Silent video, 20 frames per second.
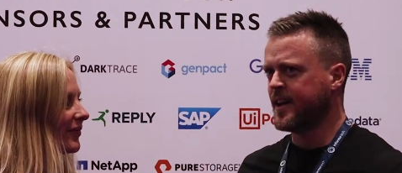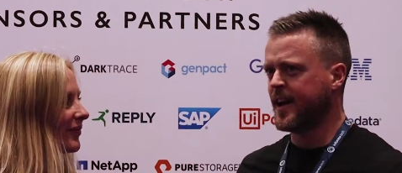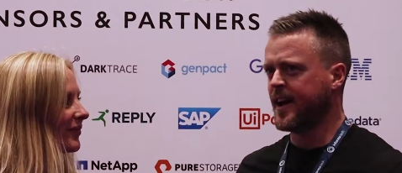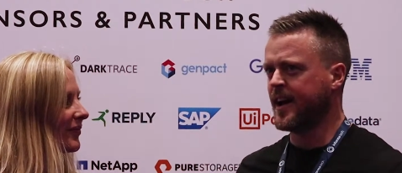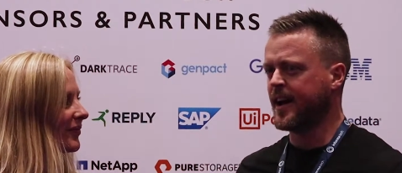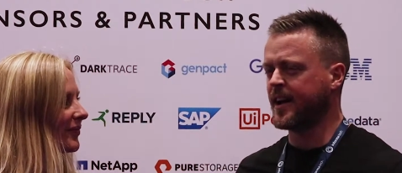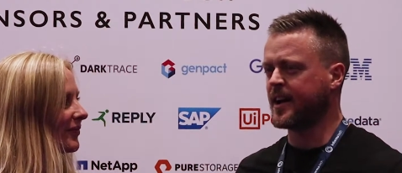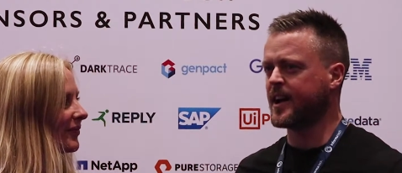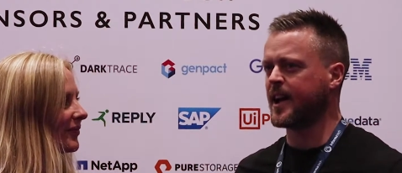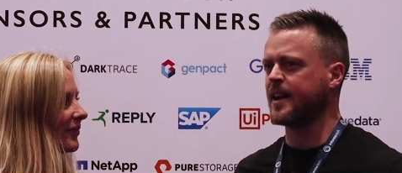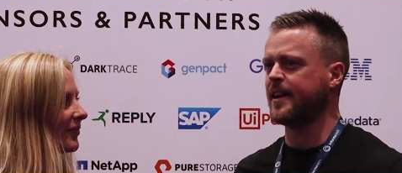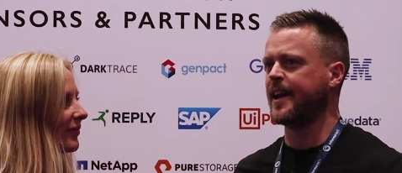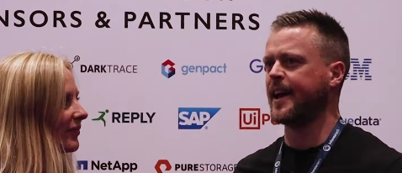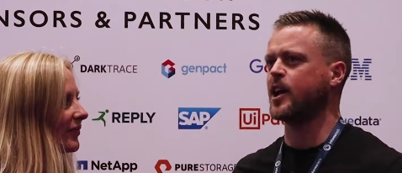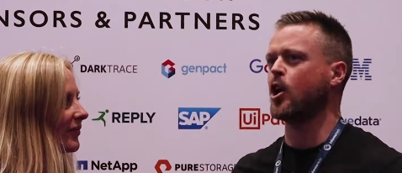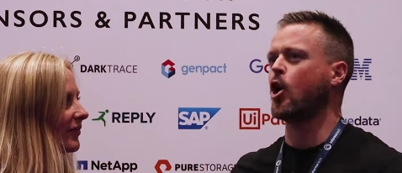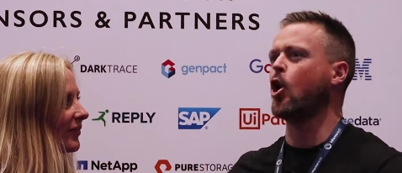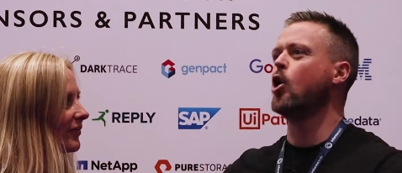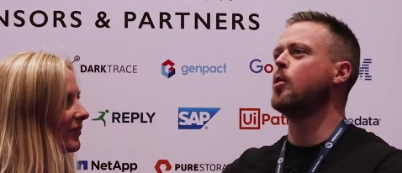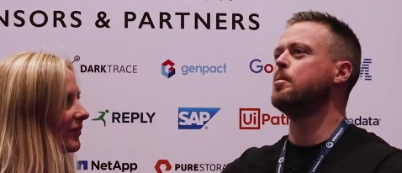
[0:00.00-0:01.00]
Speaker 1: uh, kind of like
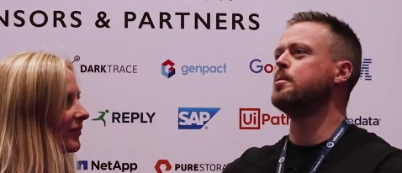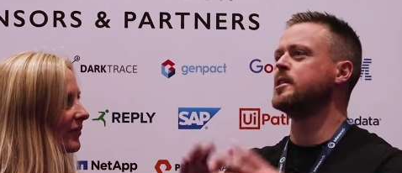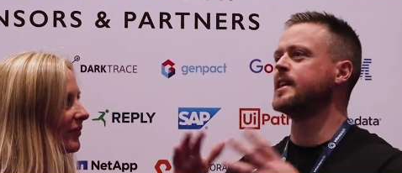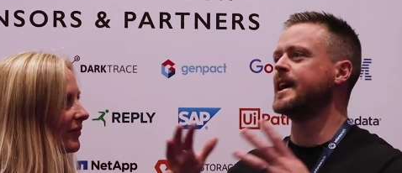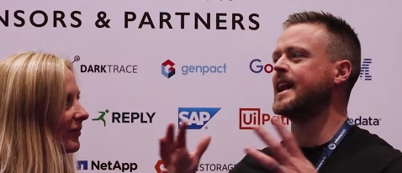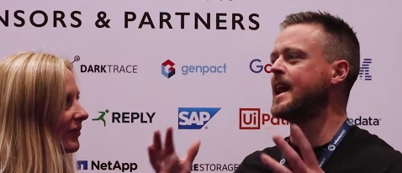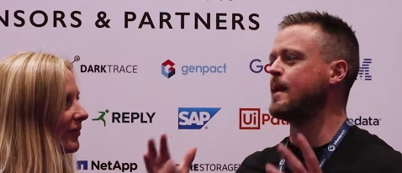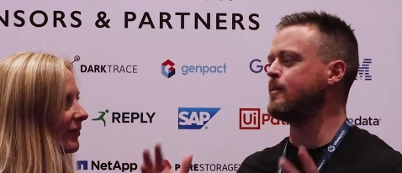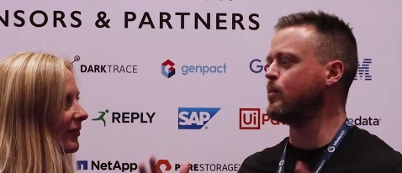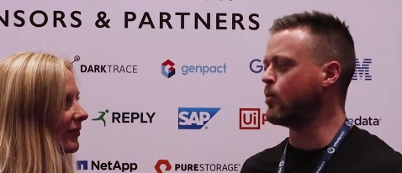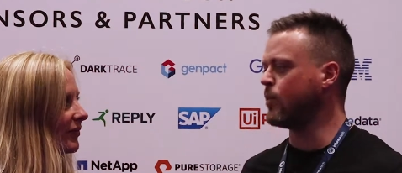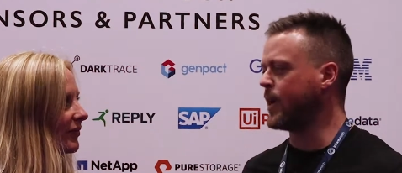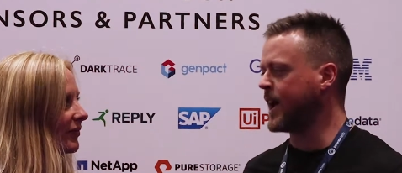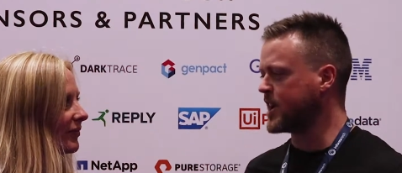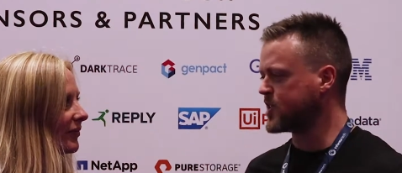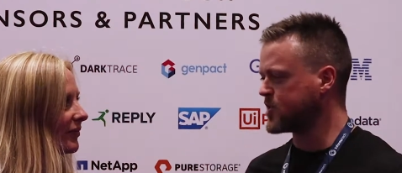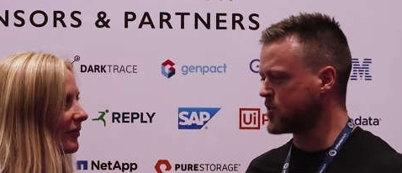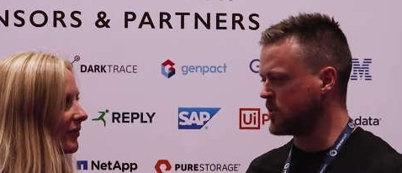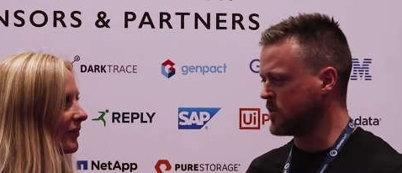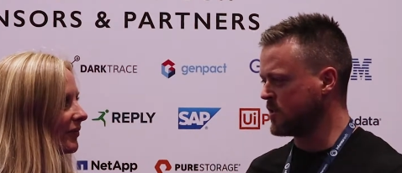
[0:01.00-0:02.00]
an open
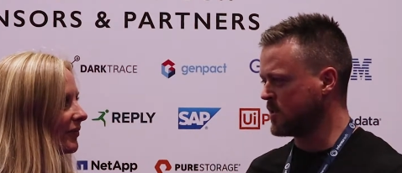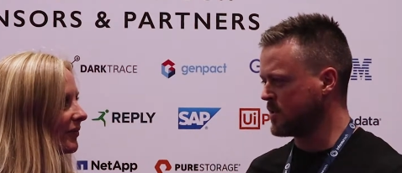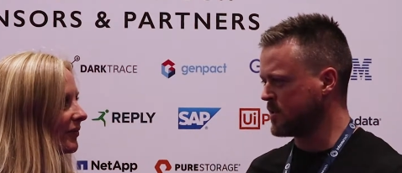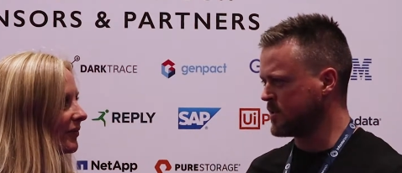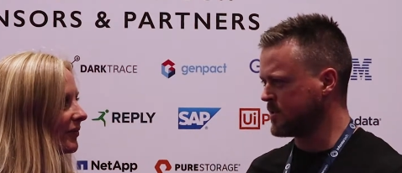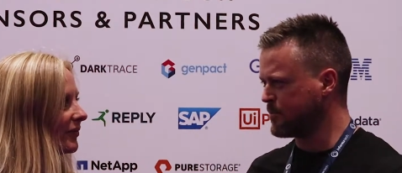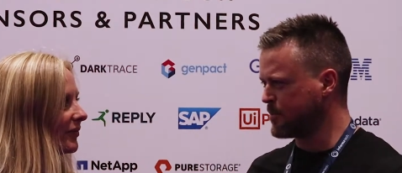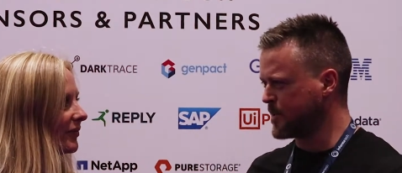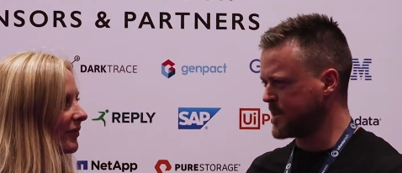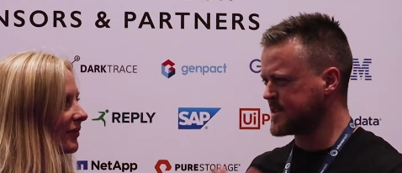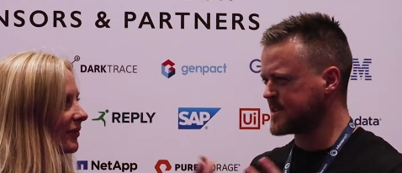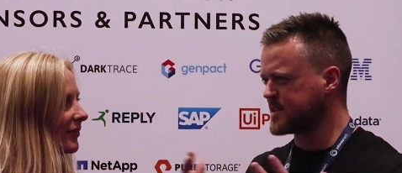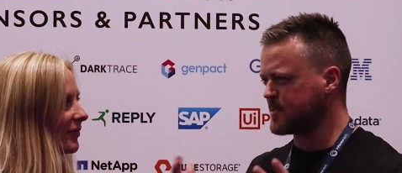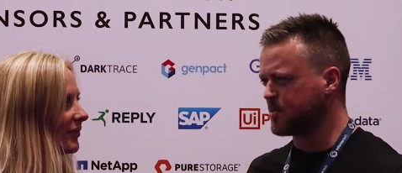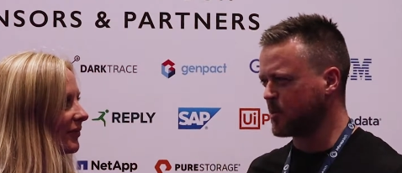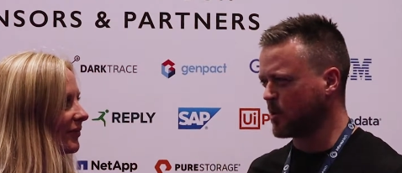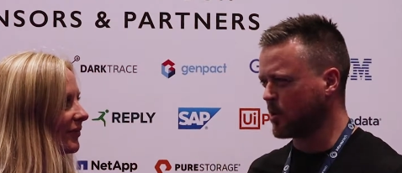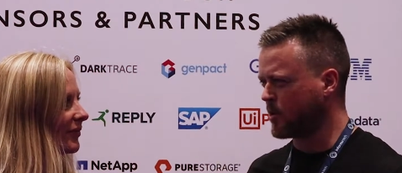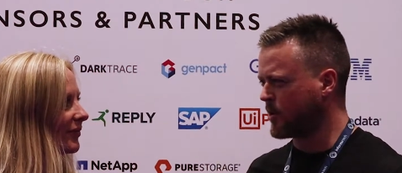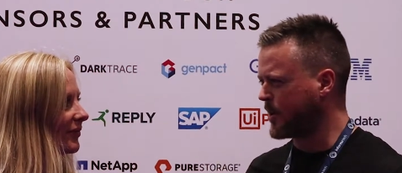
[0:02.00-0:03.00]
collaboration
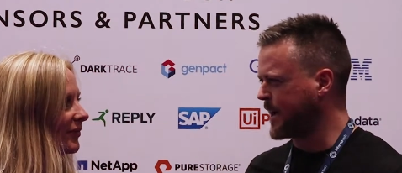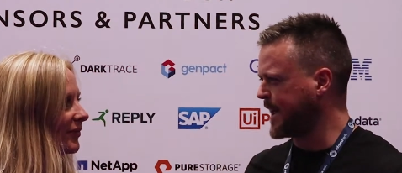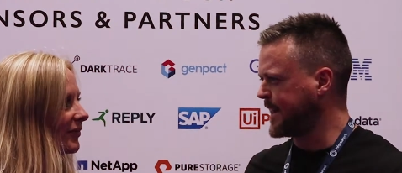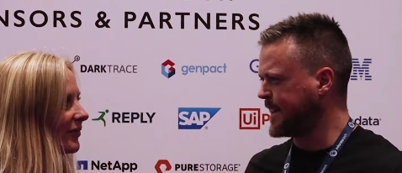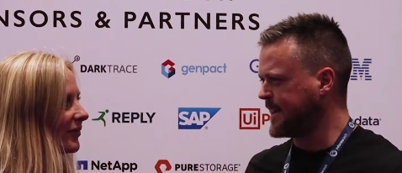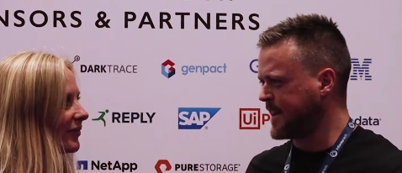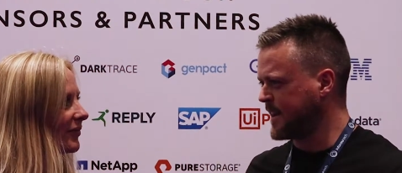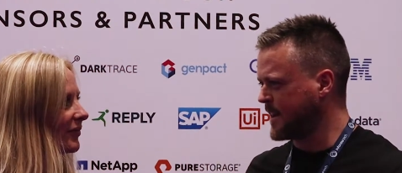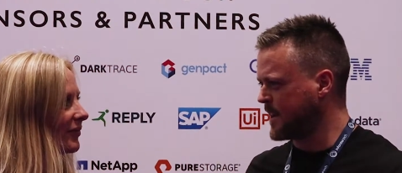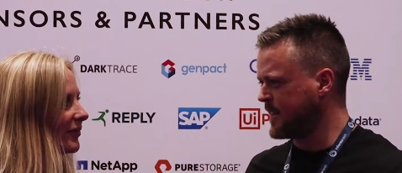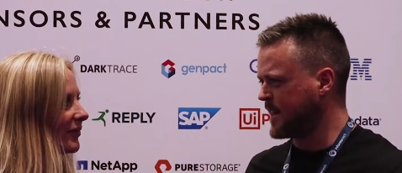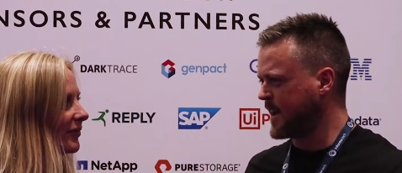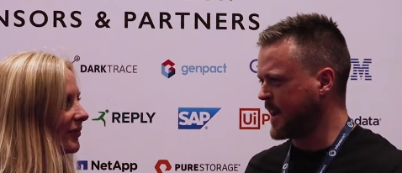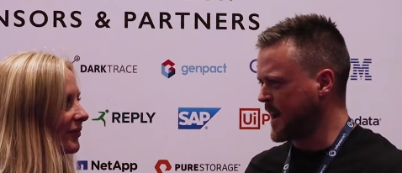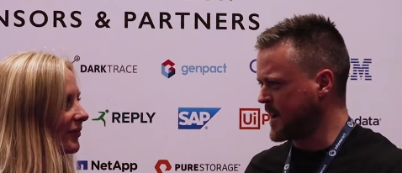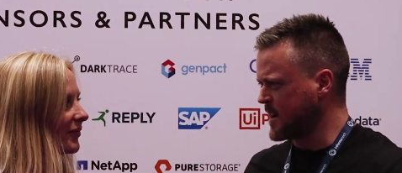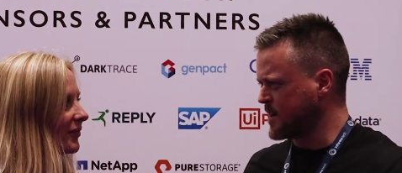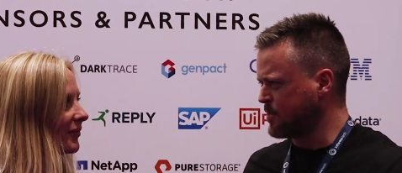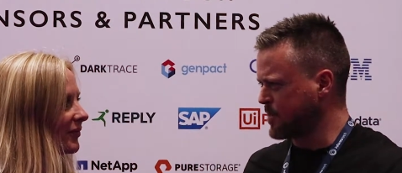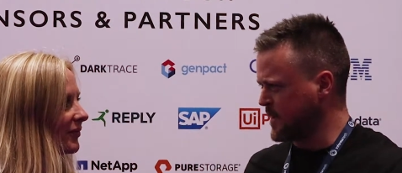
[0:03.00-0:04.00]
principle or idea that
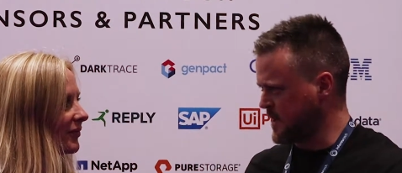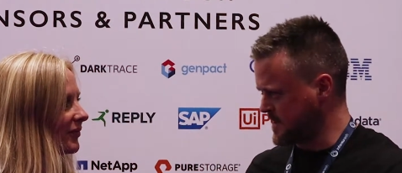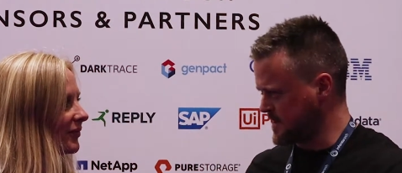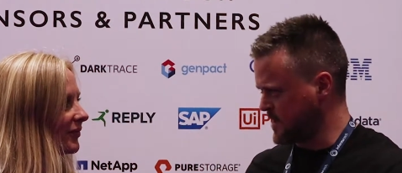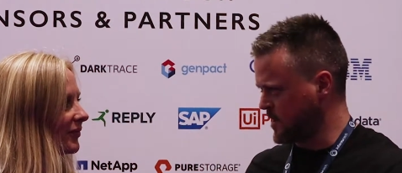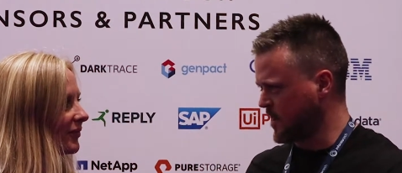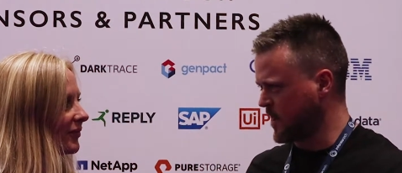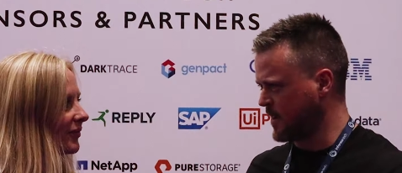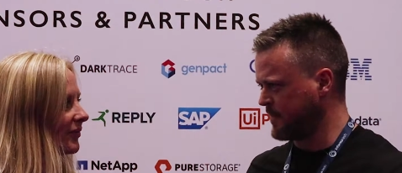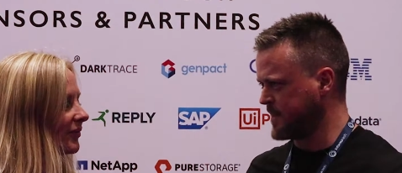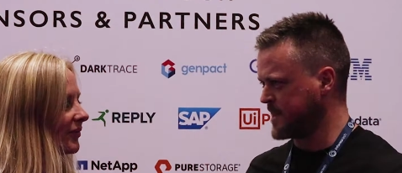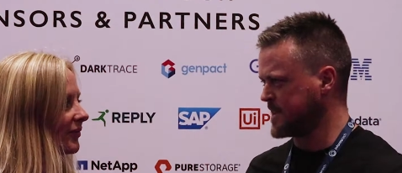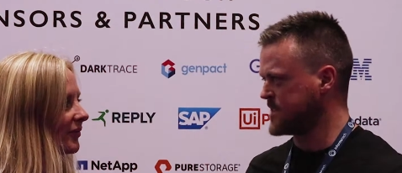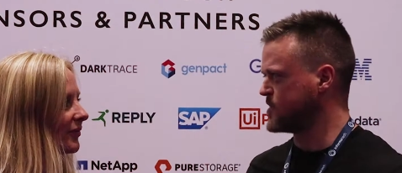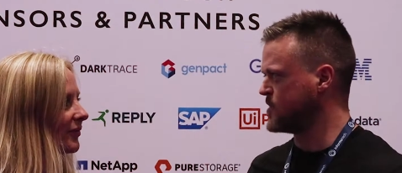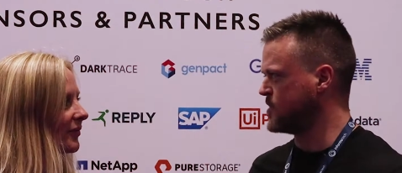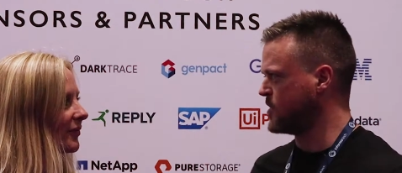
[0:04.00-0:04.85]
underpins a lot of this.